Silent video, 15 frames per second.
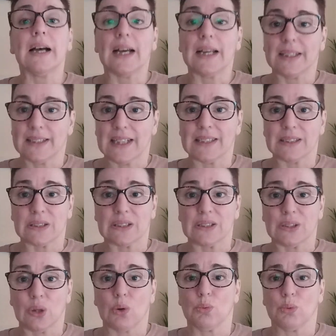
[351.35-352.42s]
And
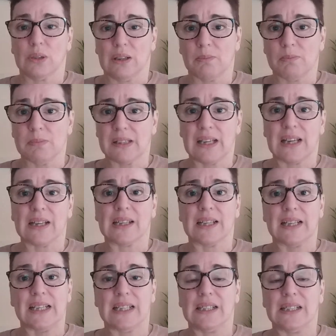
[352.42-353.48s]
that's not what I'm saying
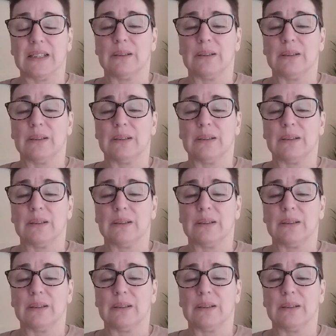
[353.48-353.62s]
here.